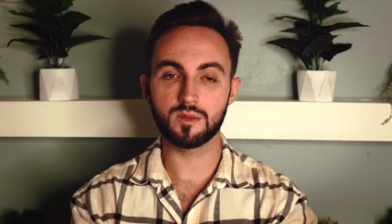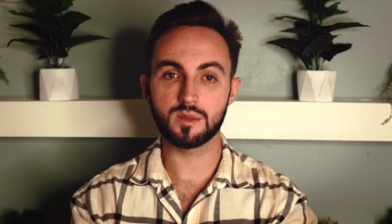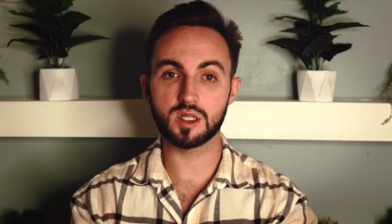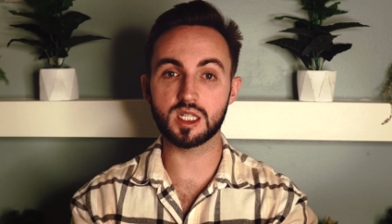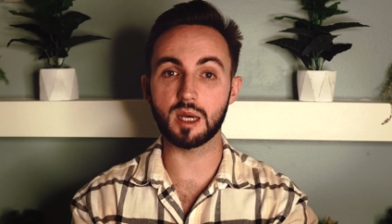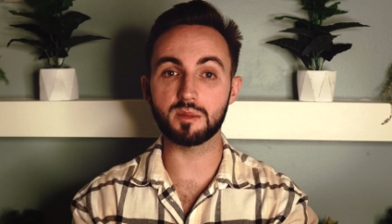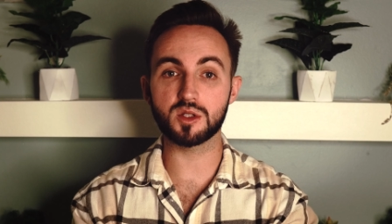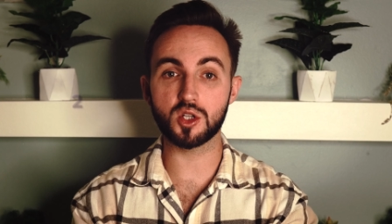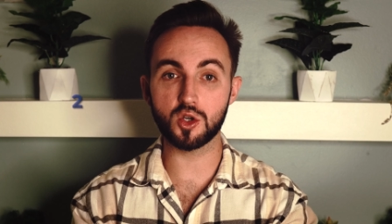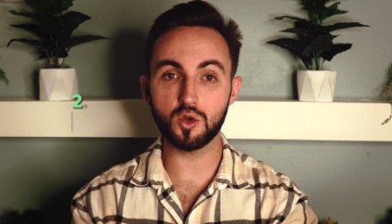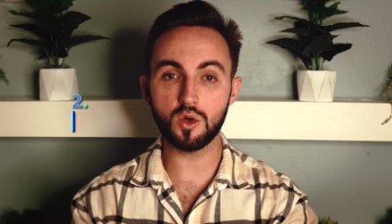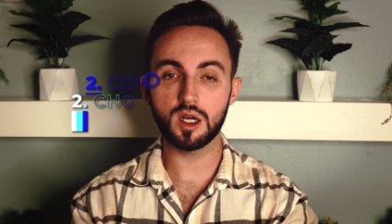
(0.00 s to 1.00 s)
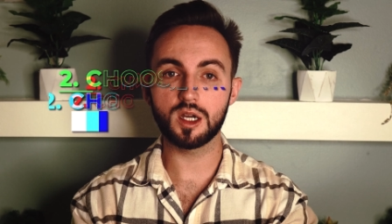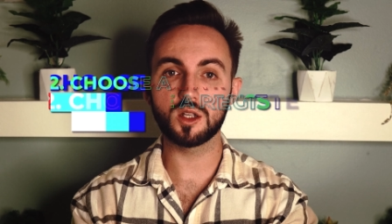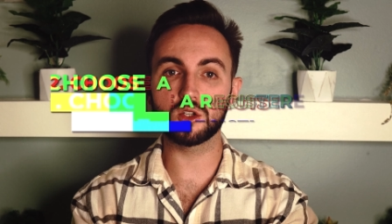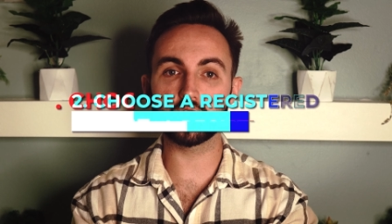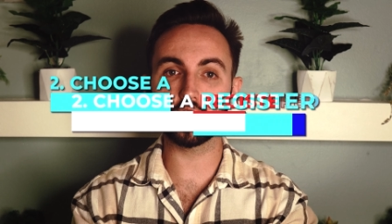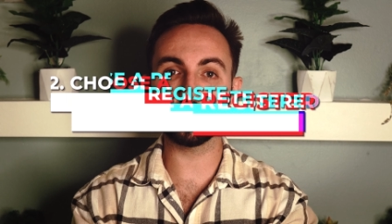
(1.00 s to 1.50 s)
Step 2,
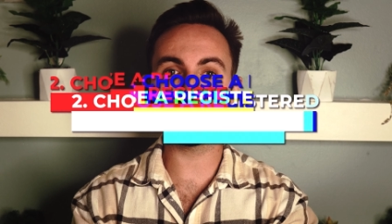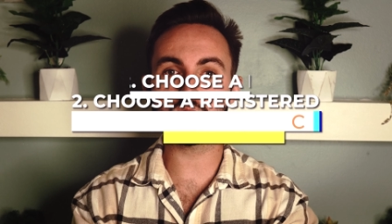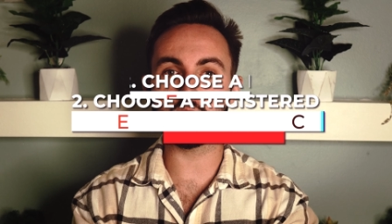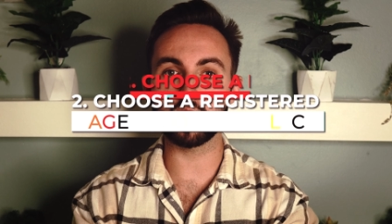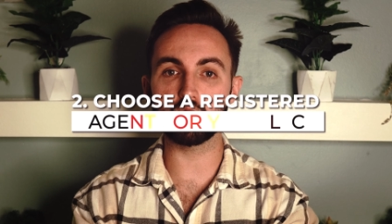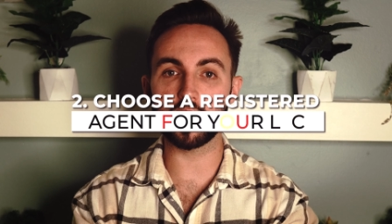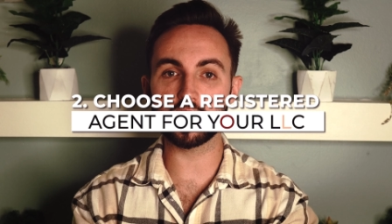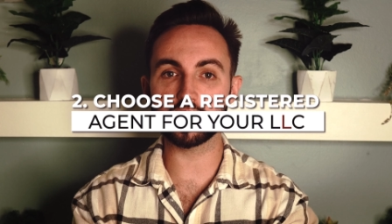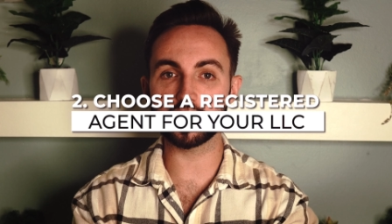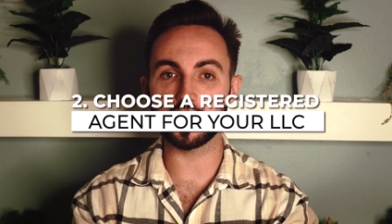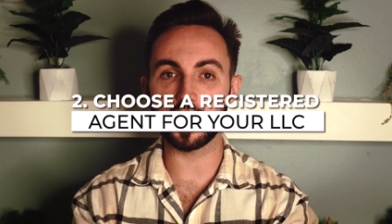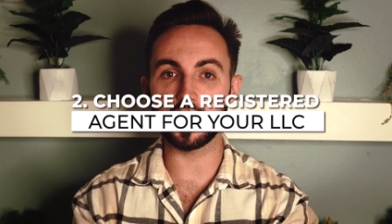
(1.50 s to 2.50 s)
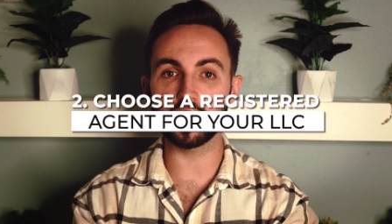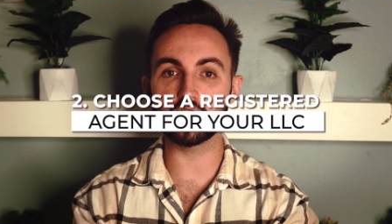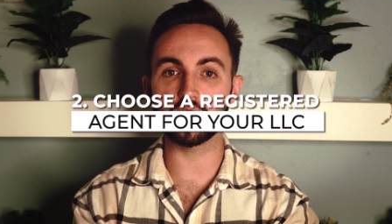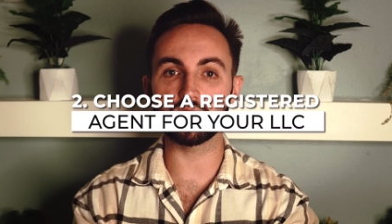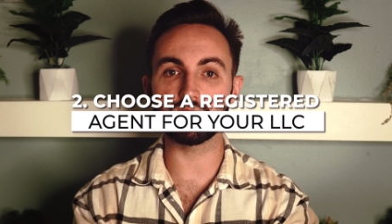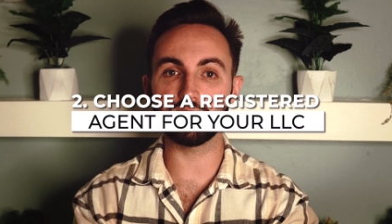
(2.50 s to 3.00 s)
choose a registered
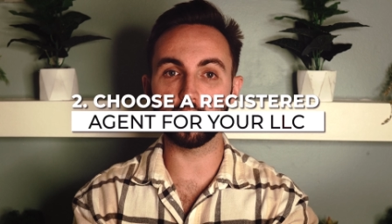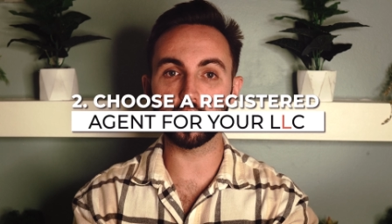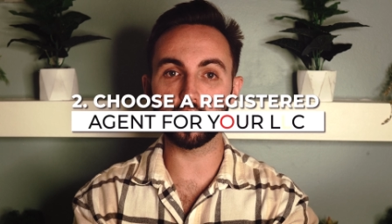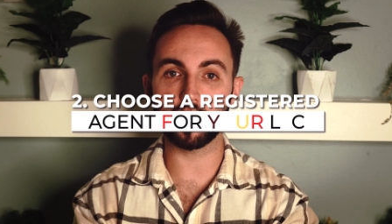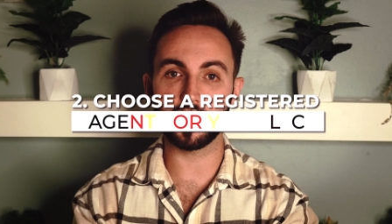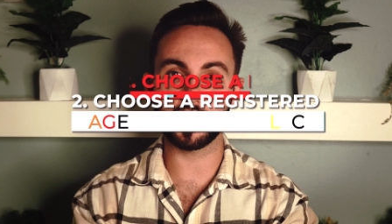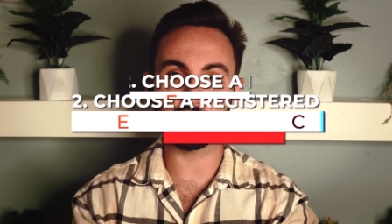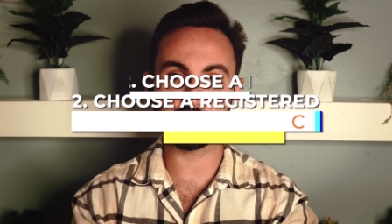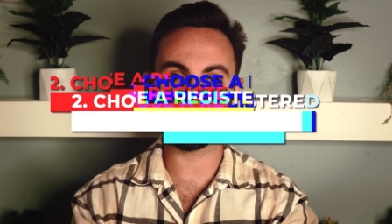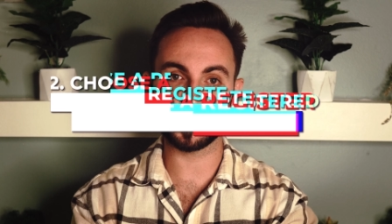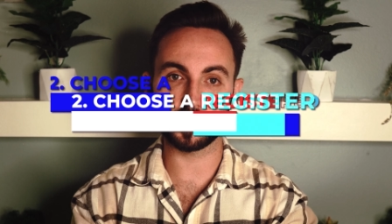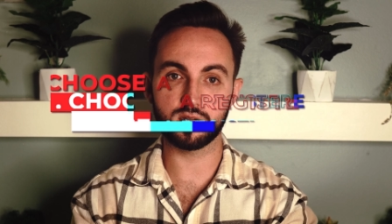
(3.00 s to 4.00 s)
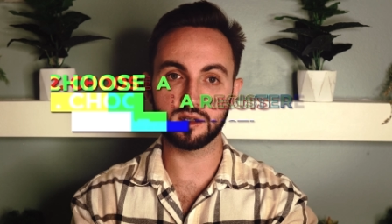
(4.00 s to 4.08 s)
agent for your LLC.